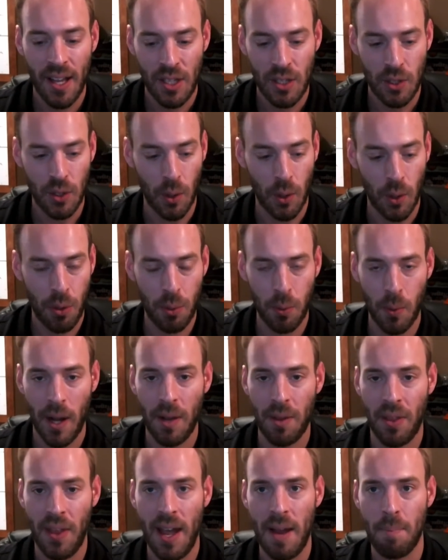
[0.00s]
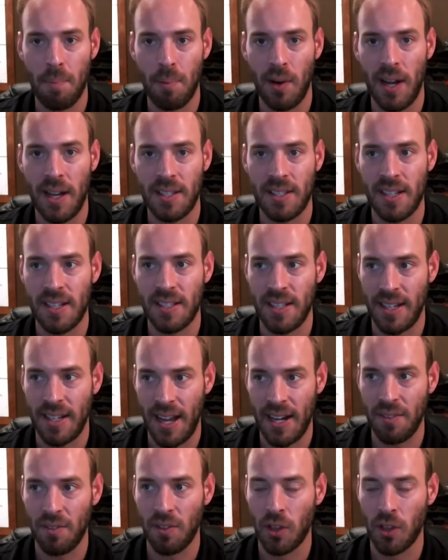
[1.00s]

So throughout that process, I kind of